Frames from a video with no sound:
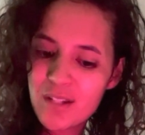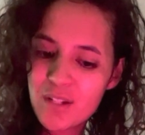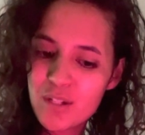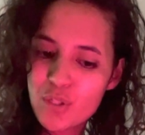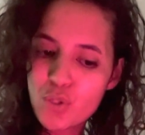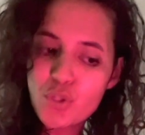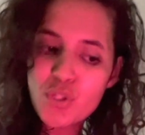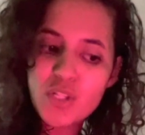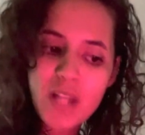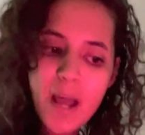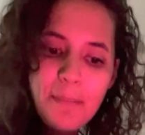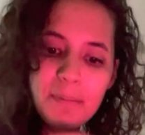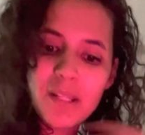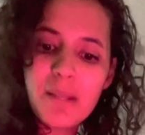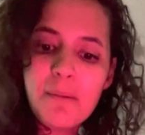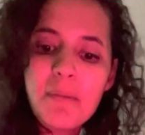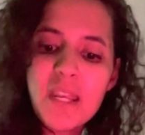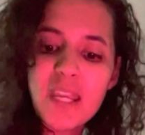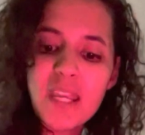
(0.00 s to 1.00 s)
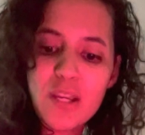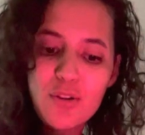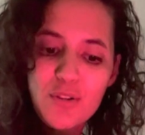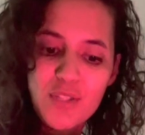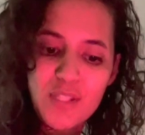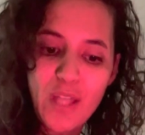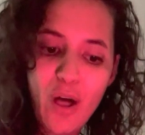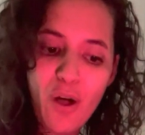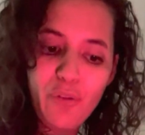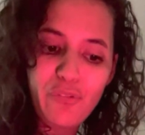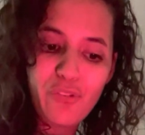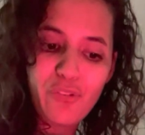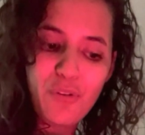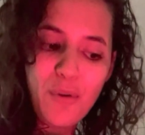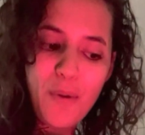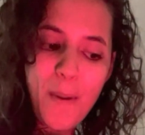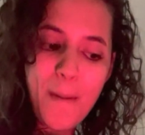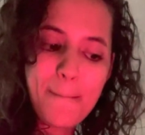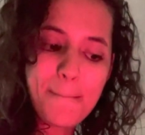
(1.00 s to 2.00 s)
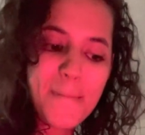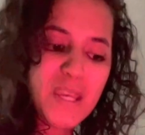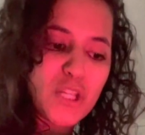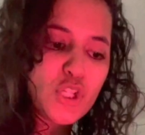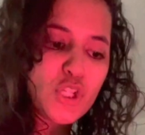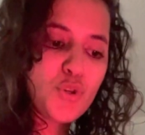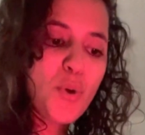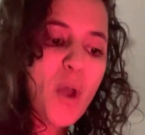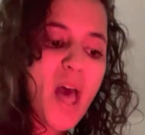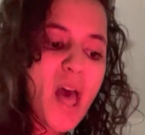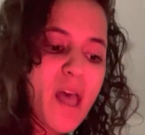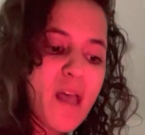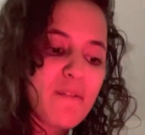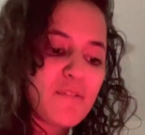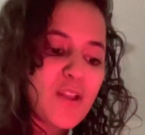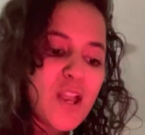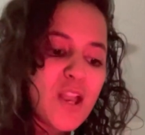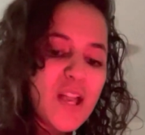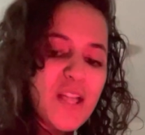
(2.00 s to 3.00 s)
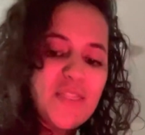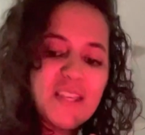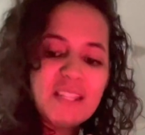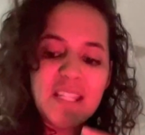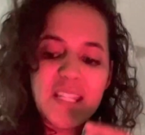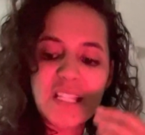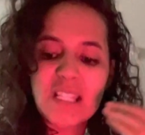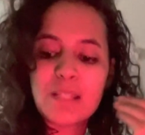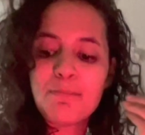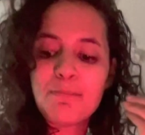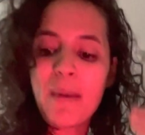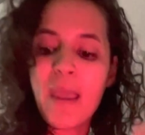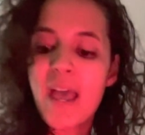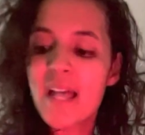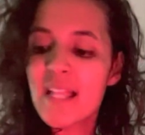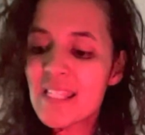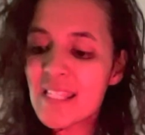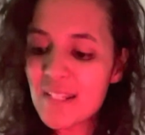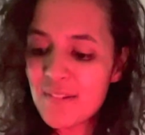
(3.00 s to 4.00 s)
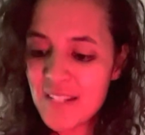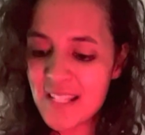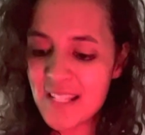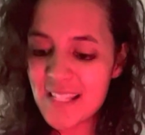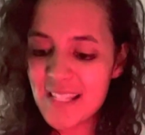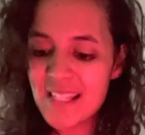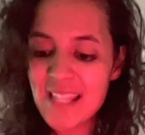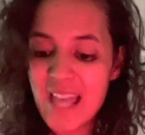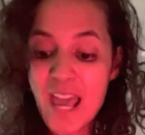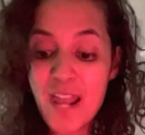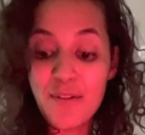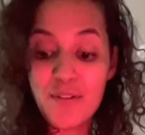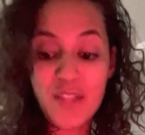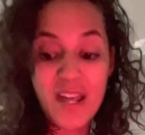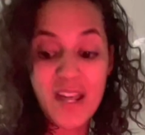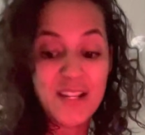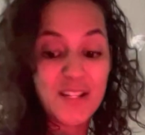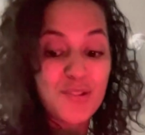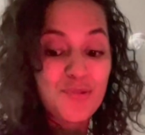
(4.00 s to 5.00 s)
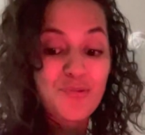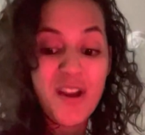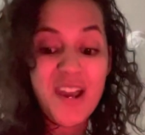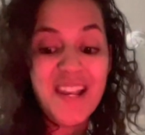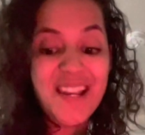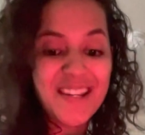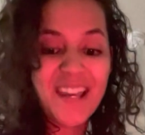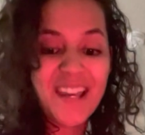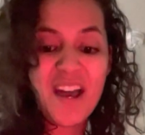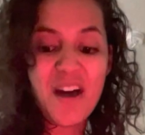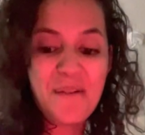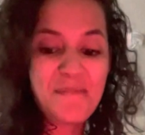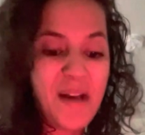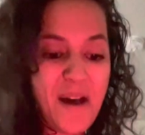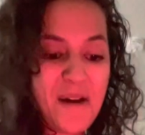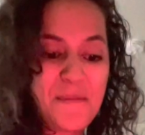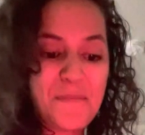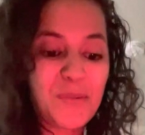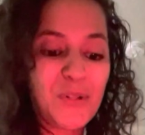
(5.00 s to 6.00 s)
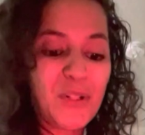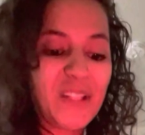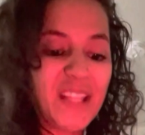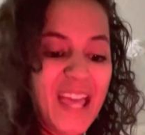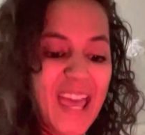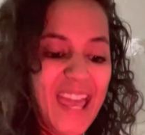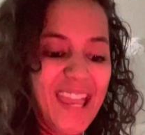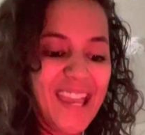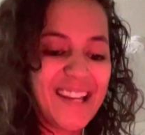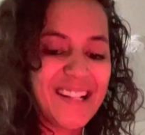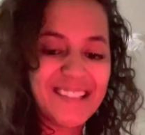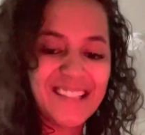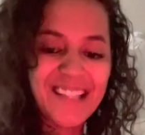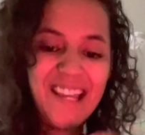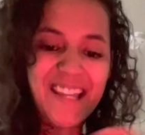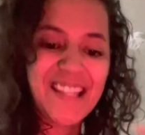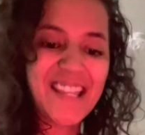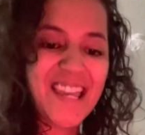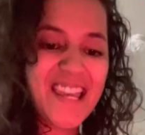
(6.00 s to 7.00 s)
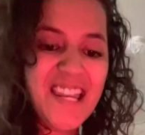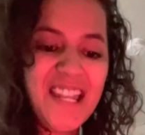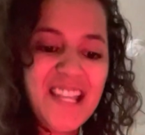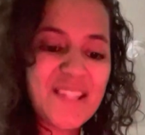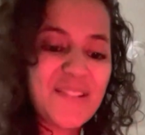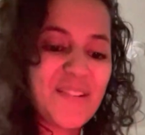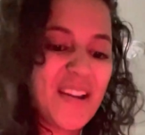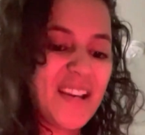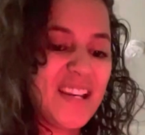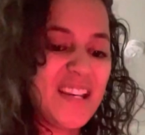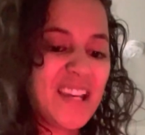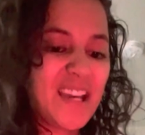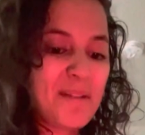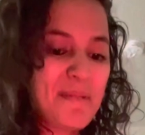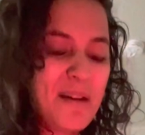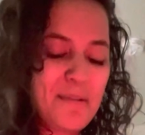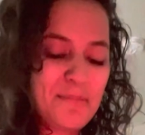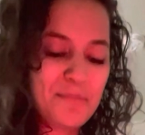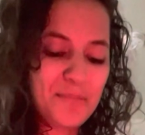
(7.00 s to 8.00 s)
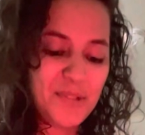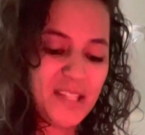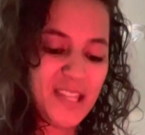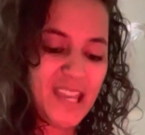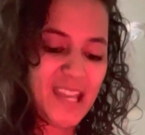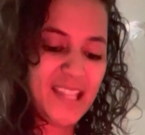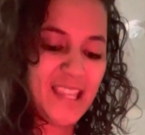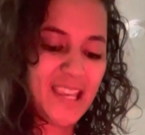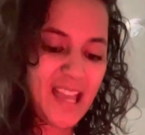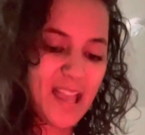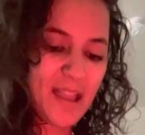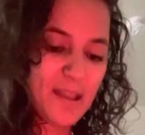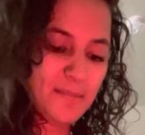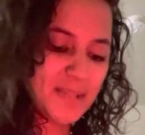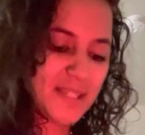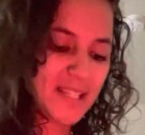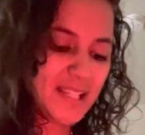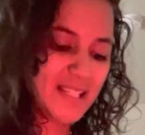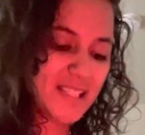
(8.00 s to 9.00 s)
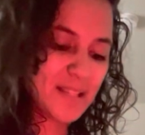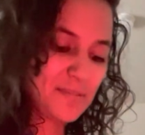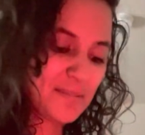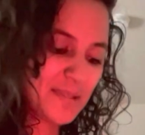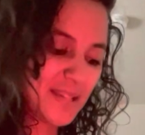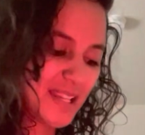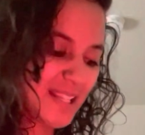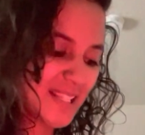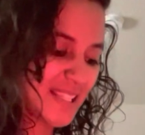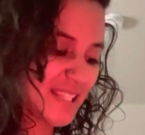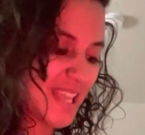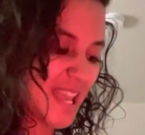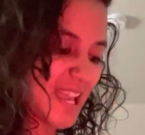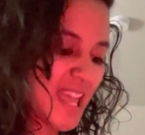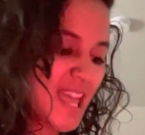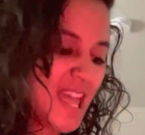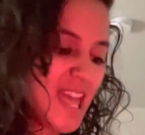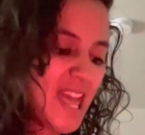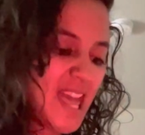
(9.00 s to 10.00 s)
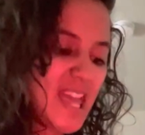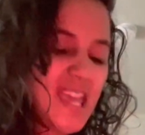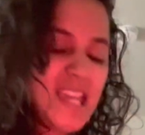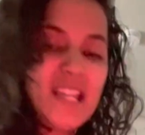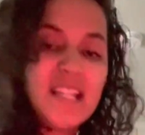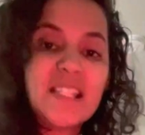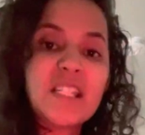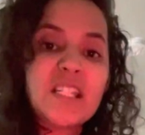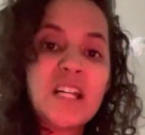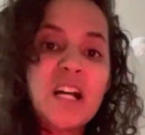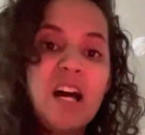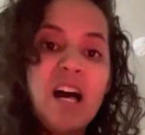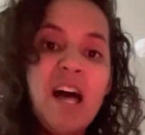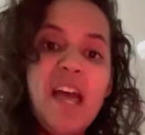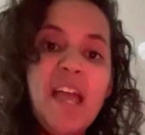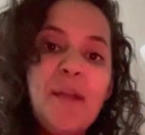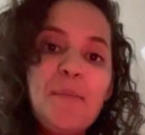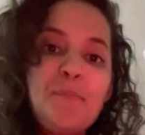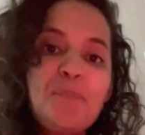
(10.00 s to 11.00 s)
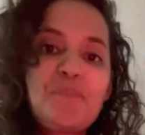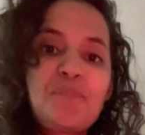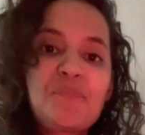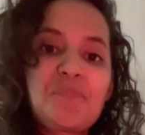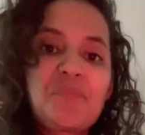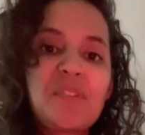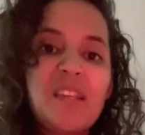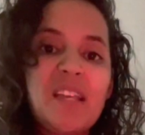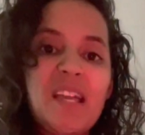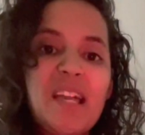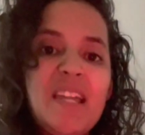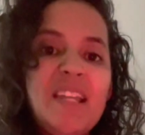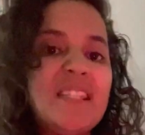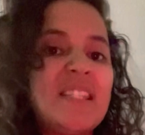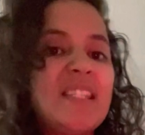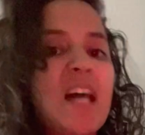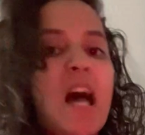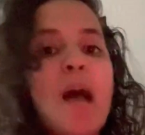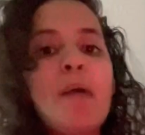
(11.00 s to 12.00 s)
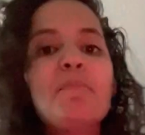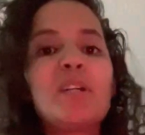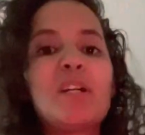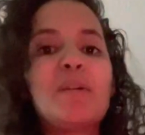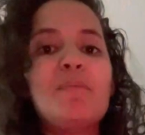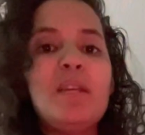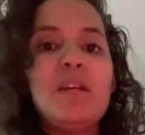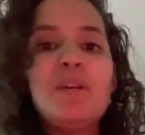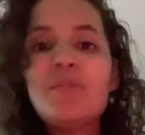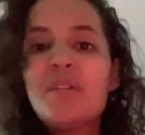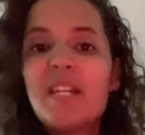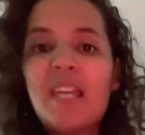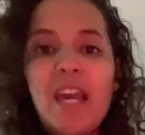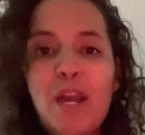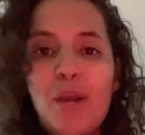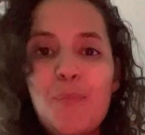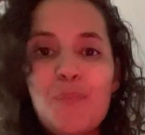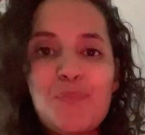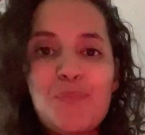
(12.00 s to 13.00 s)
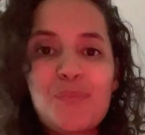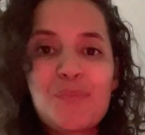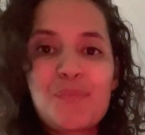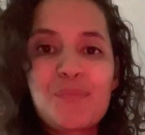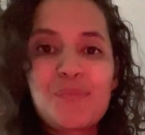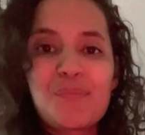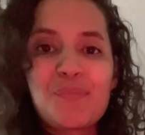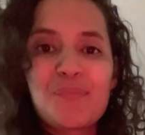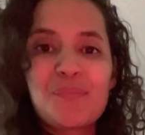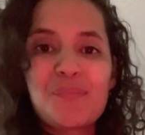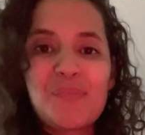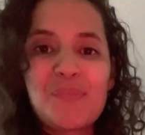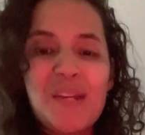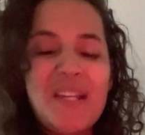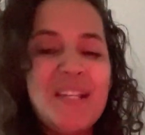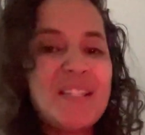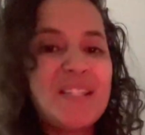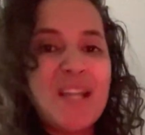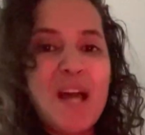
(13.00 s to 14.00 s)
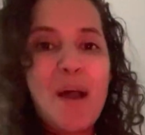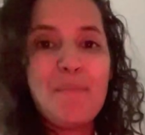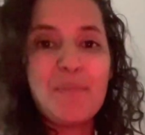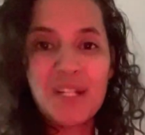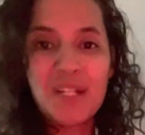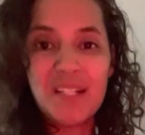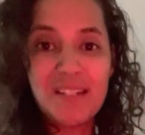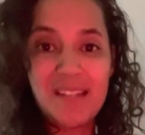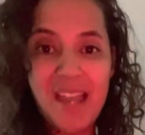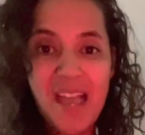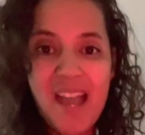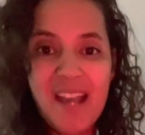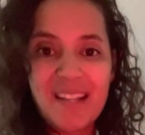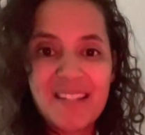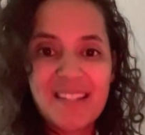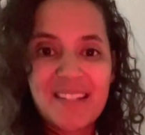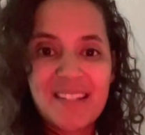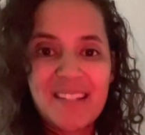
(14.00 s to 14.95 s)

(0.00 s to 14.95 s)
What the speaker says: So stop limiting yourself, because you have this expansiveness inside of you that is ready to come out and play. Like, it is ready to come out and play. Like, I am seeing somebody that's like, it is time to communicate. It is time to connect.